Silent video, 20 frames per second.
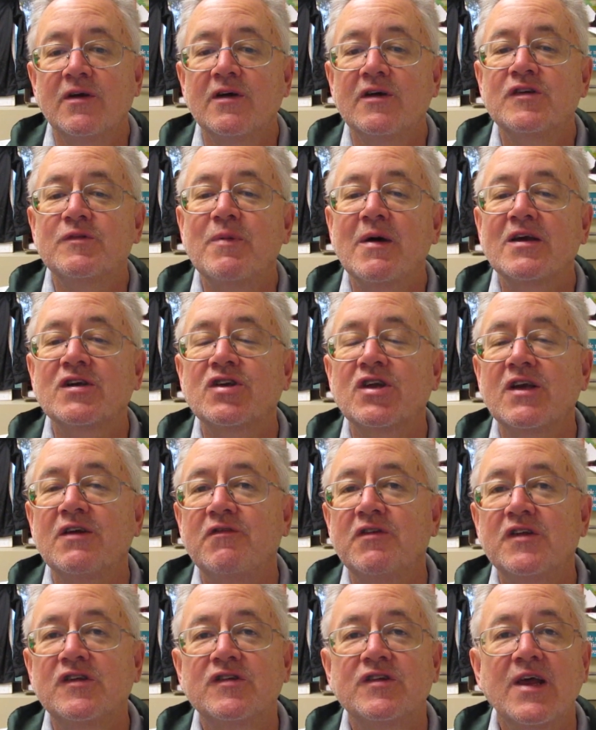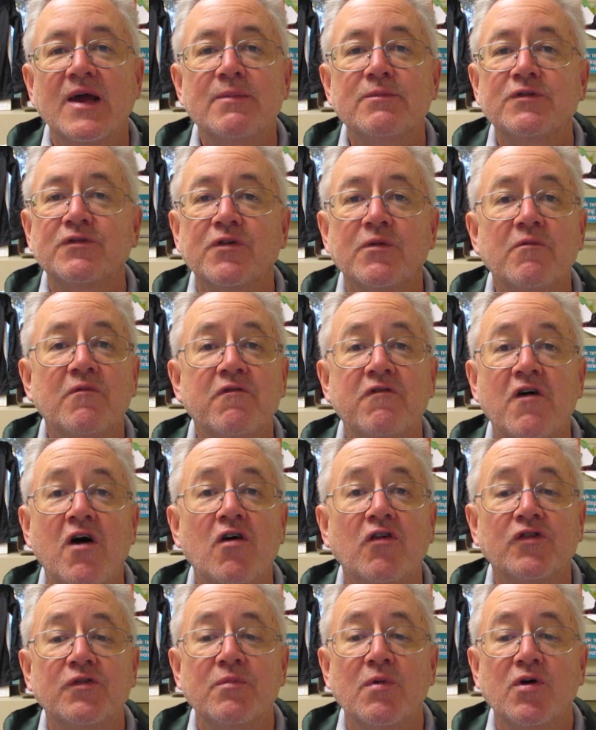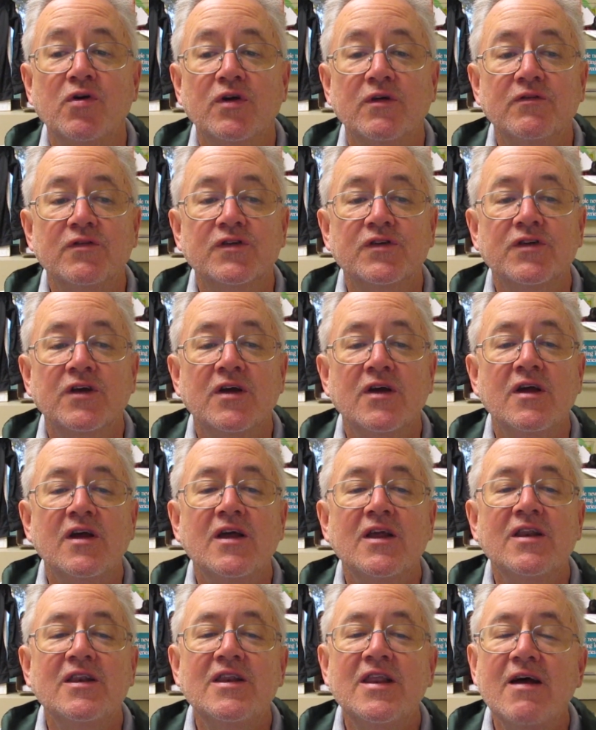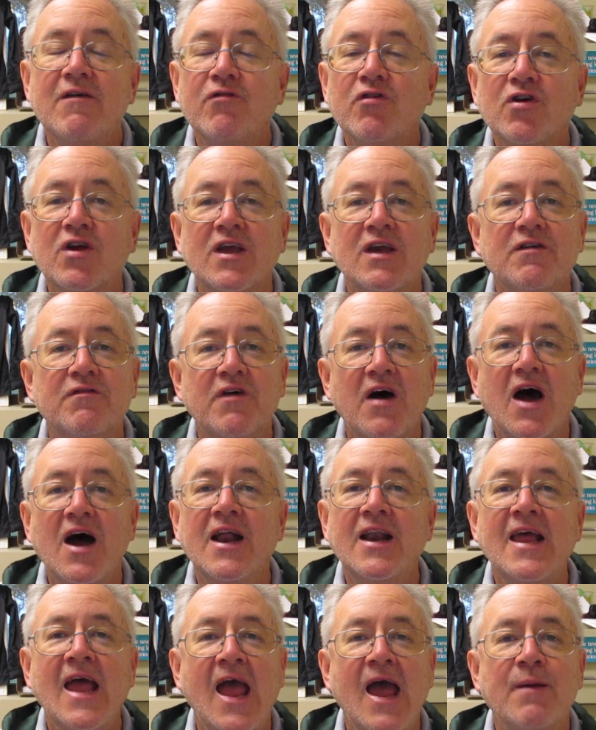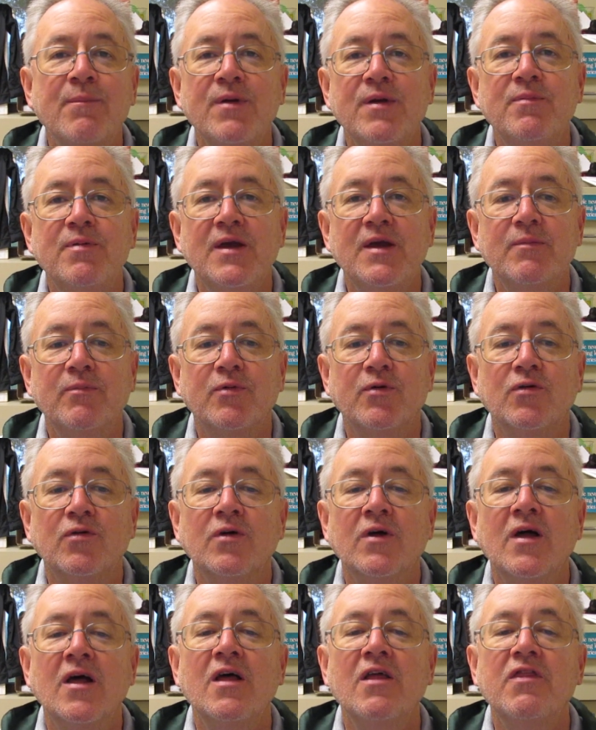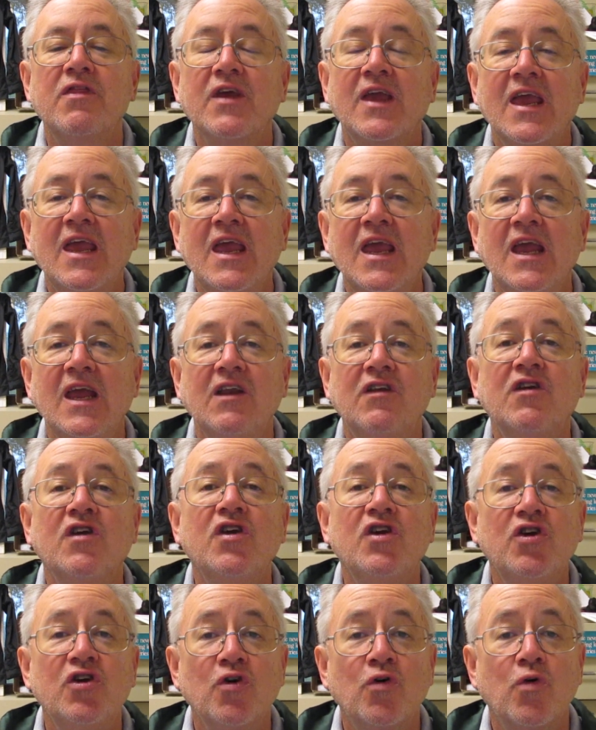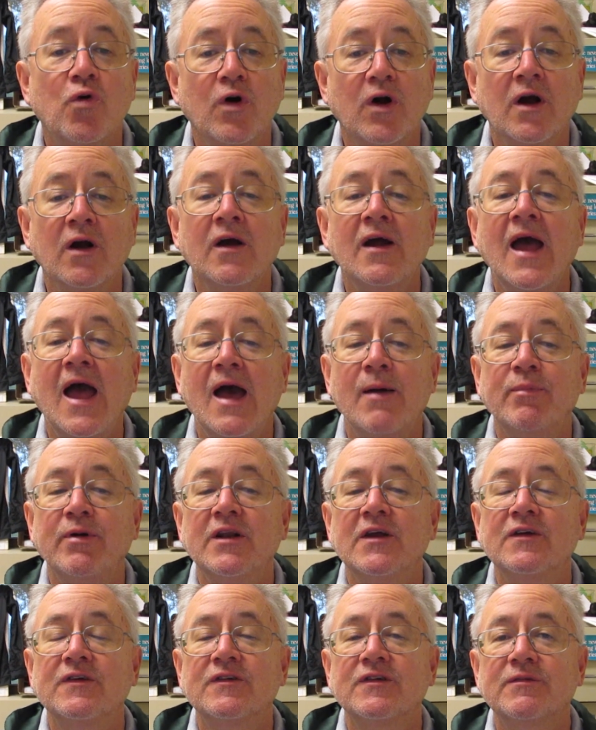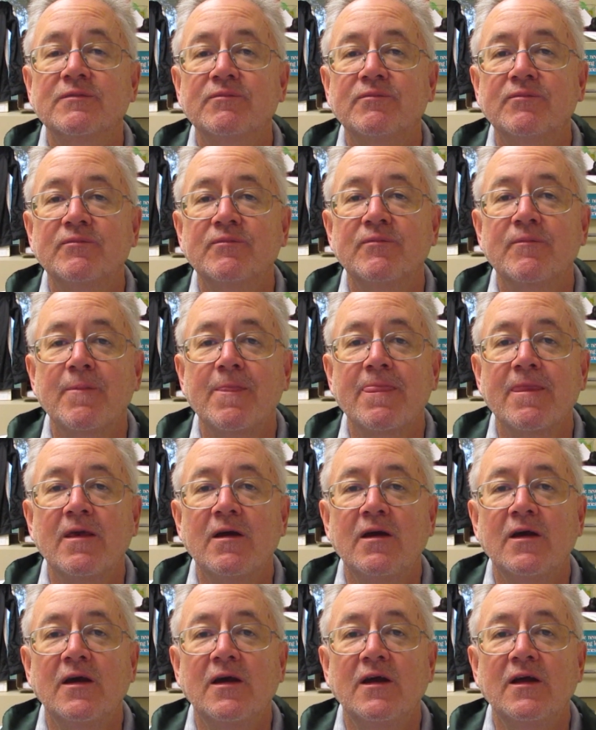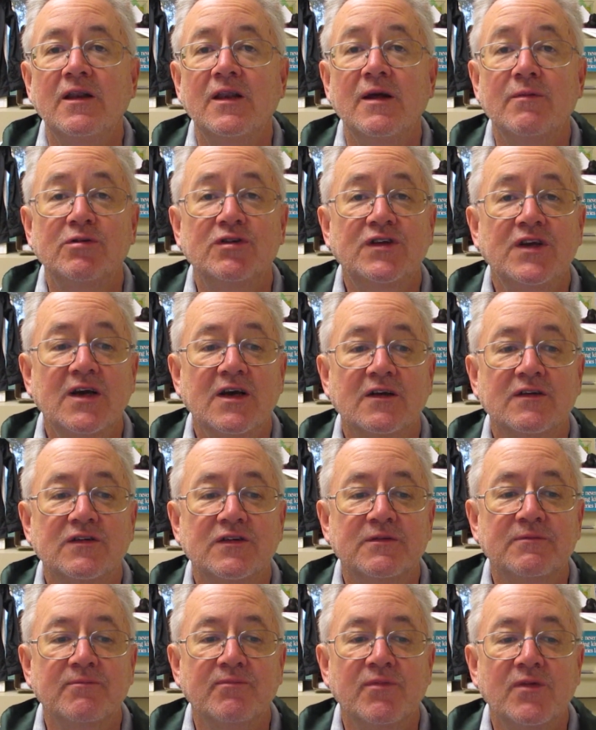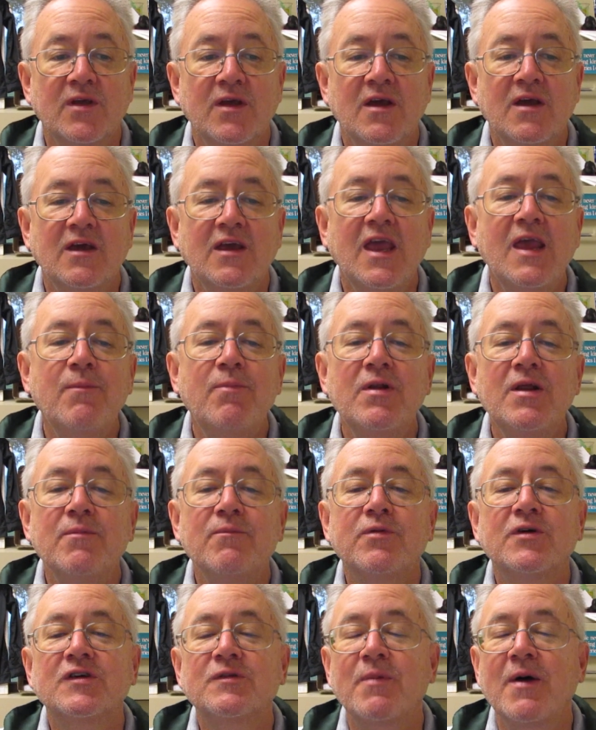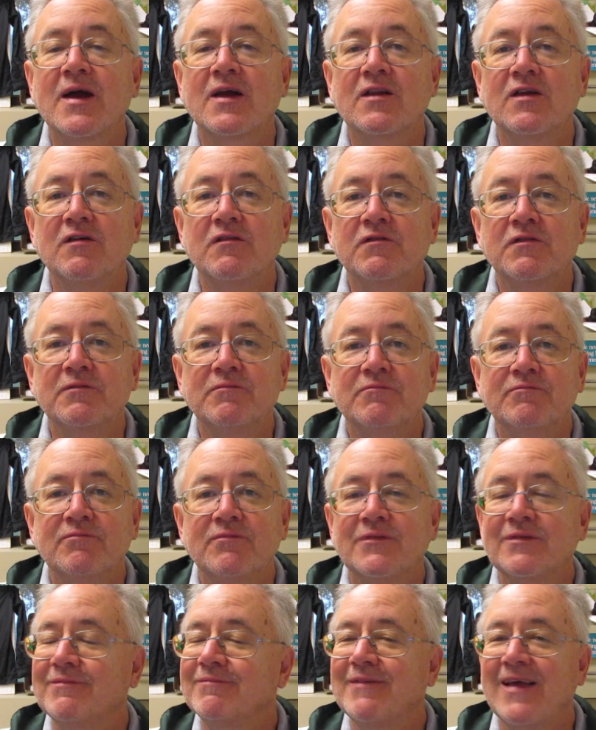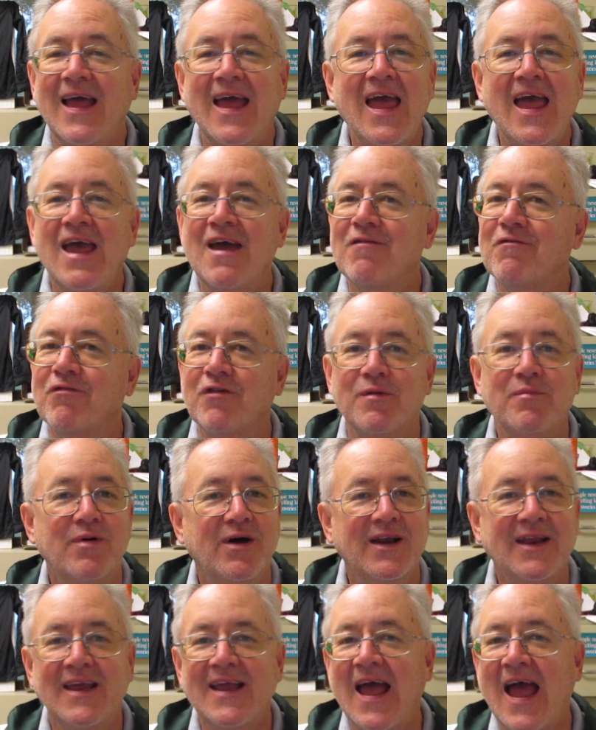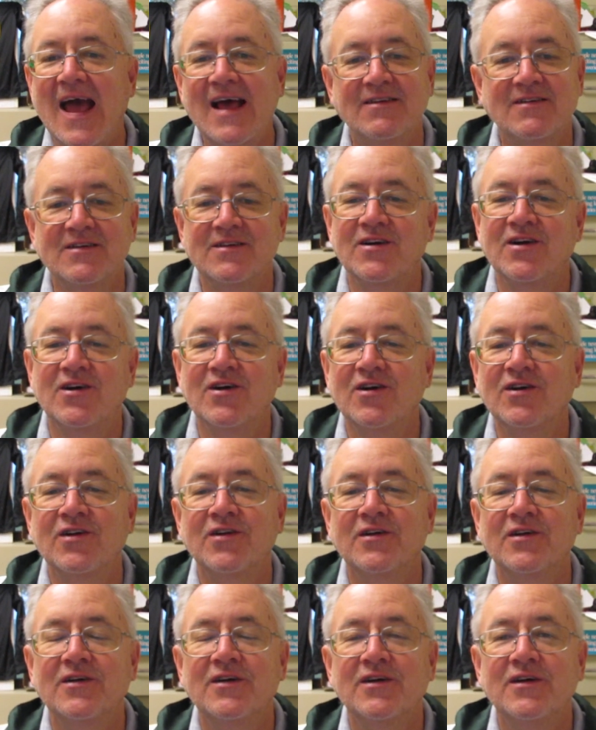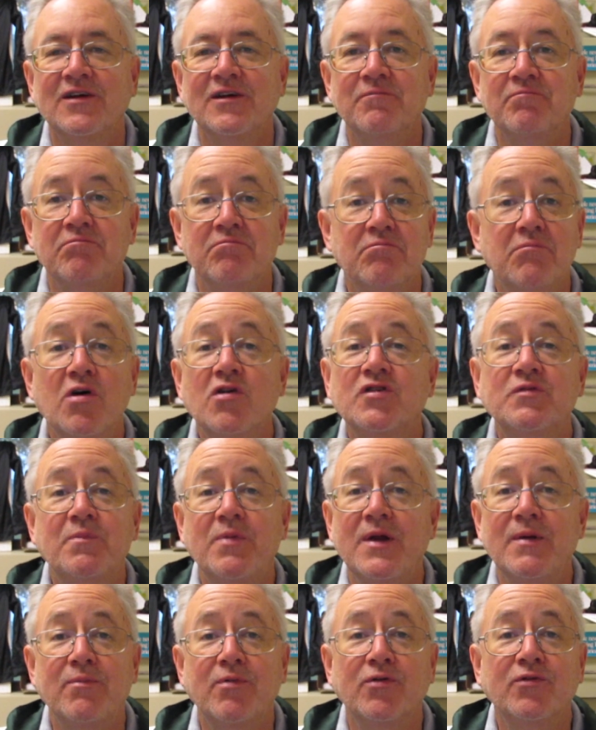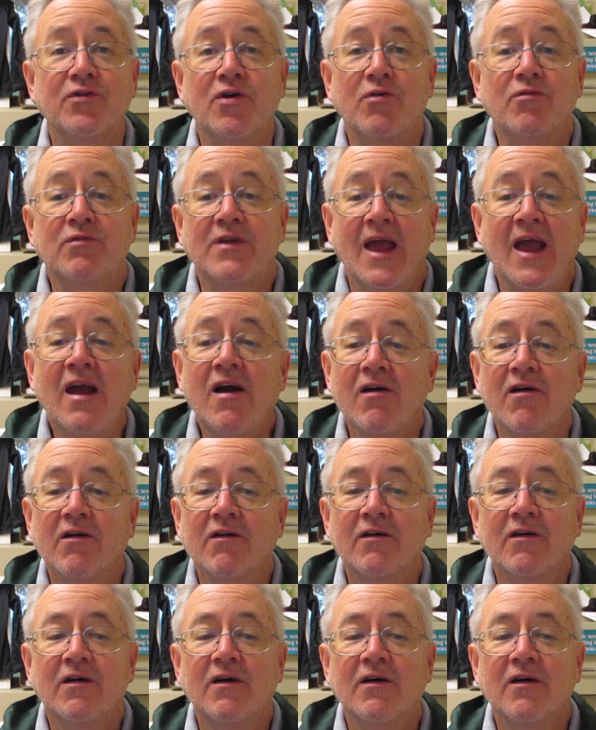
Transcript: especially if it stems from false motives. Never give unhappy people the key to your happiness. Number six, keep it in perspective. Everybody hasn't heard. Most people don't care.